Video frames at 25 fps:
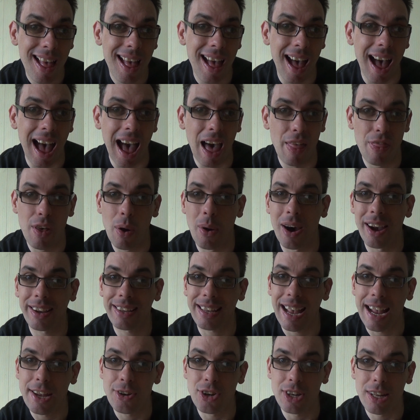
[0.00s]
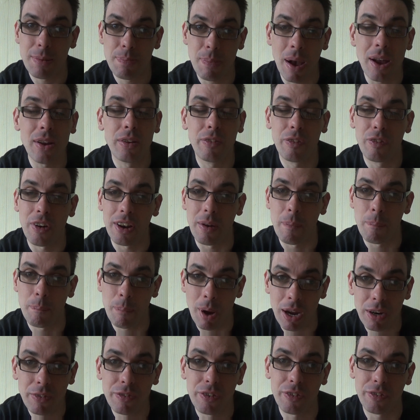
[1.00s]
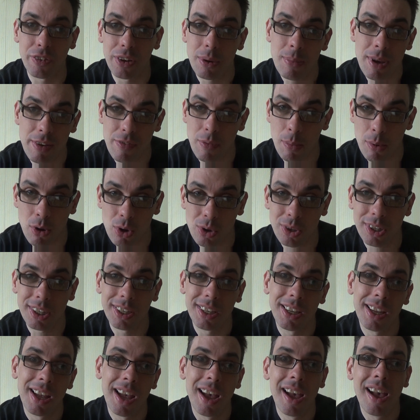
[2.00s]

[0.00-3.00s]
Though I occasionally poke fun at both of them in the book.